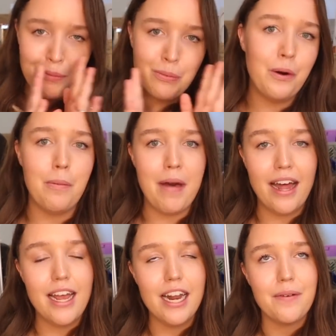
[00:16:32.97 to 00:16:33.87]
poor
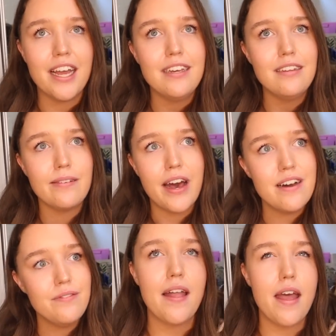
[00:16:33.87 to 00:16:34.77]
man. Anyway, he
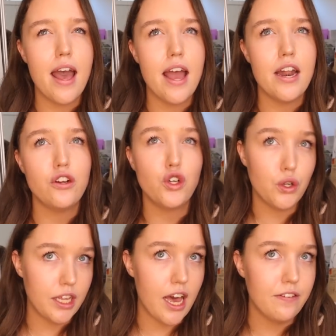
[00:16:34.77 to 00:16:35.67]
survived. And then
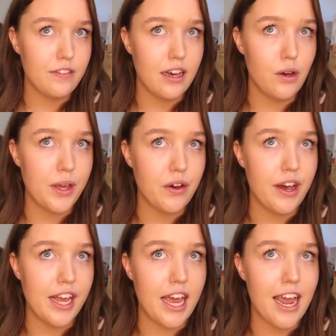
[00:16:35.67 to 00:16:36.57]
shortly after we
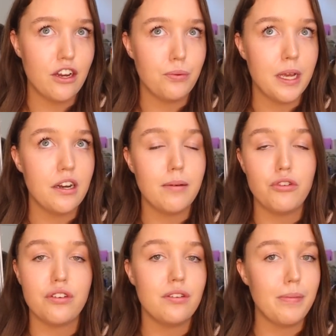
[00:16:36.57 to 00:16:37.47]
got engaged, we ended up
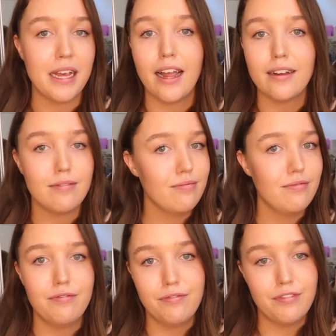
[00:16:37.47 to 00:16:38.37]
just being like,
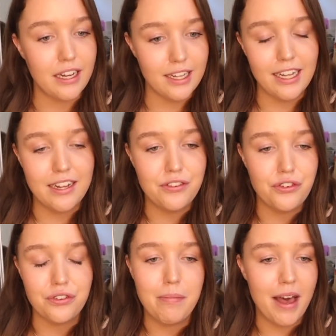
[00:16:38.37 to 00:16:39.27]
fuck it, let's
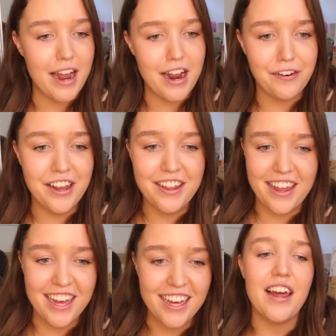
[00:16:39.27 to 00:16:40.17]
just combine
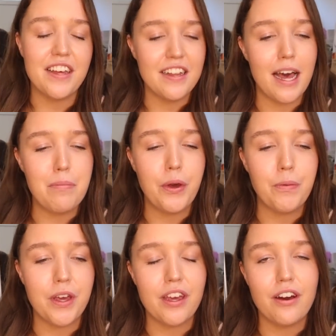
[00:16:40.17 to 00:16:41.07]
everything. I think at that
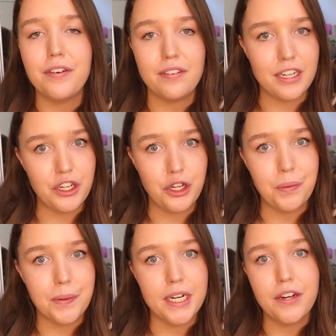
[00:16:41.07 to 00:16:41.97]
point we obviously knew
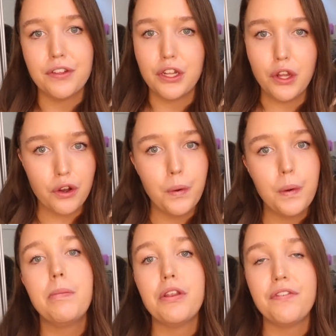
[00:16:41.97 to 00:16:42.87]
we were in it for the long haul.
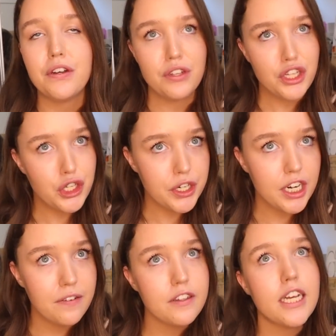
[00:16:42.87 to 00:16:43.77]
We both felt secure
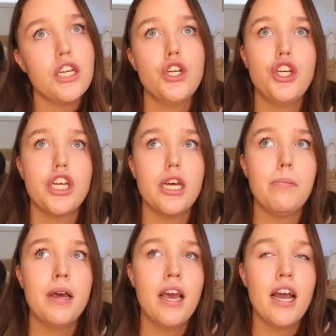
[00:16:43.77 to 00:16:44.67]
in our
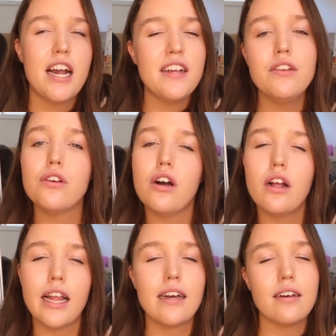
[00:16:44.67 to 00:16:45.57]
relationship. I think it's
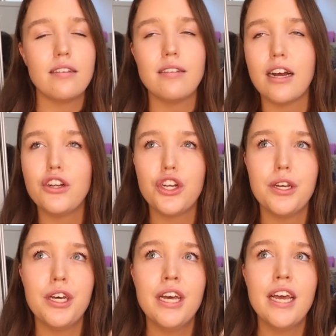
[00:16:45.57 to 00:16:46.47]
like such
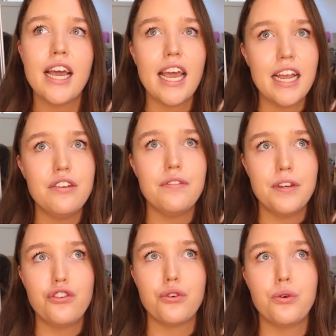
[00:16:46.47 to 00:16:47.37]
a
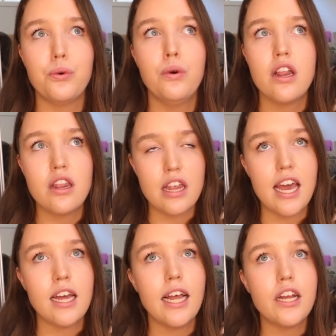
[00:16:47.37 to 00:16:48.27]
individual
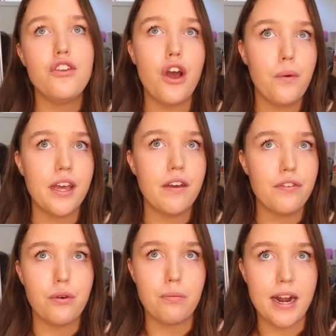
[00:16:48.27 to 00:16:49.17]
thing, like knowing if
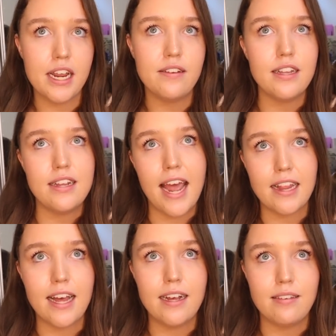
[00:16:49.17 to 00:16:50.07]
you're ready to
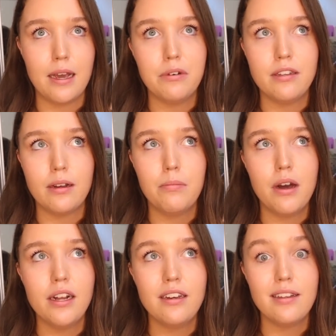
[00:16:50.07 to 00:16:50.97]
take that step with
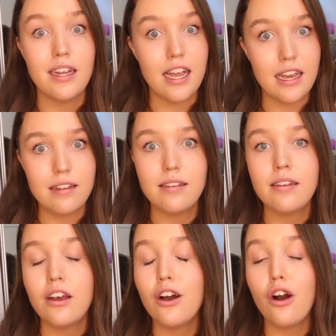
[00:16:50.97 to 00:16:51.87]
someone because it
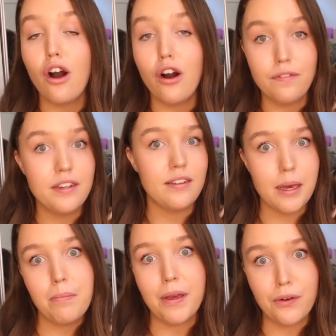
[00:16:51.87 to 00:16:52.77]
is
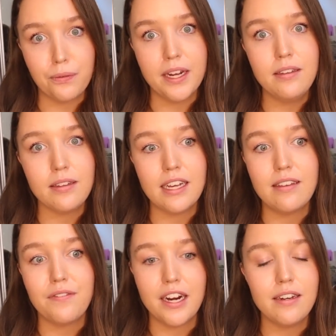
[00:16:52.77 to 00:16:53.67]
obviously a big risk.
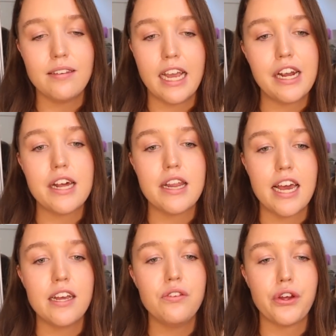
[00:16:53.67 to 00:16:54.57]
It's a very scary
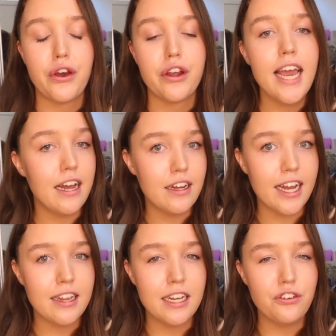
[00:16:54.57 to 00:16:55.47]
thing. So yeah,
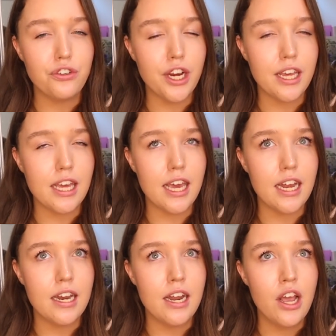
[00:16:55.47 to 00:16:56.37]
I think just checking
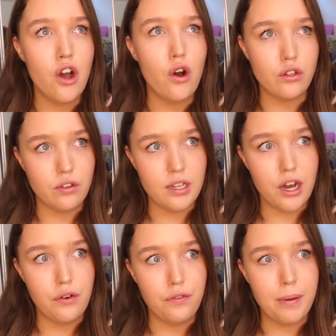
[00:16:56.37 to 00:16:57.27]
in on
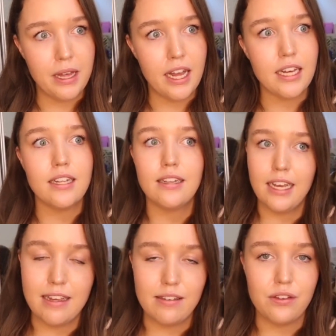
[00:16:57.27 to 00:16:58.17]
yourself, being like,
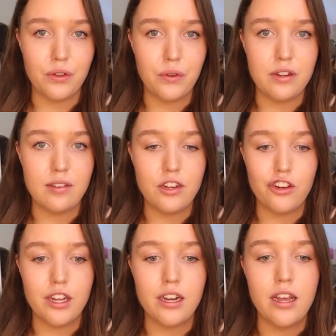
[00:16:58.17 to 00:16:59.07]
is this a good
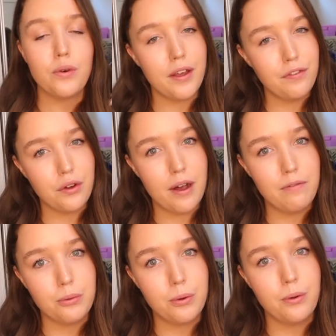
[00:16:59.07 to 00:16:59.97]
decision? Do I feel
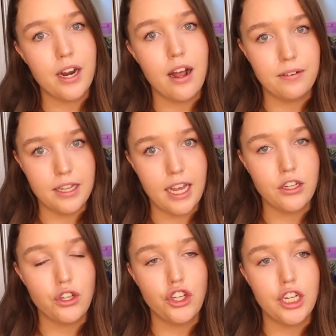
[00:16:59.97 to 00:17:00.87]
comfortable in our
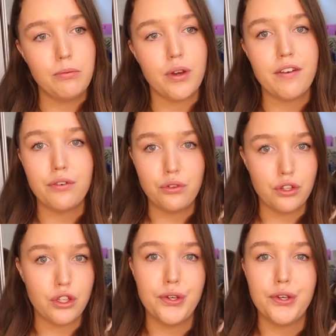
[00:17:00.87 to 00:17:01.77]
relationship? Do I feel
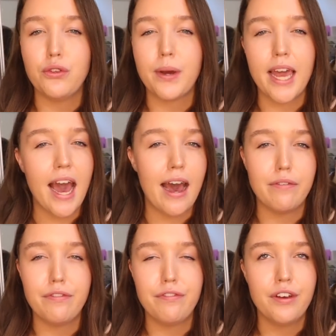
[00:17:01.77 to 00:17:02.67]
secure? Do I
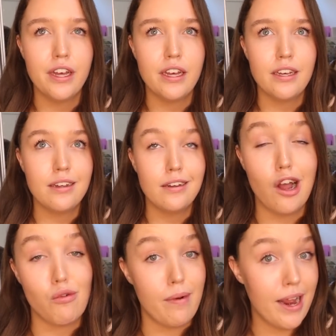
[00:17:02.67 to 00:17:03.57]
have
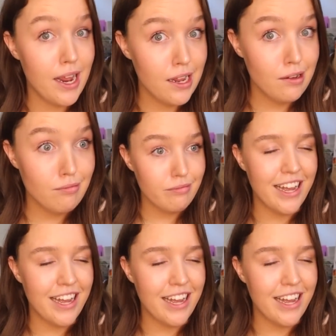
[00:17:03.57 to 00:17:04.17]
a ring?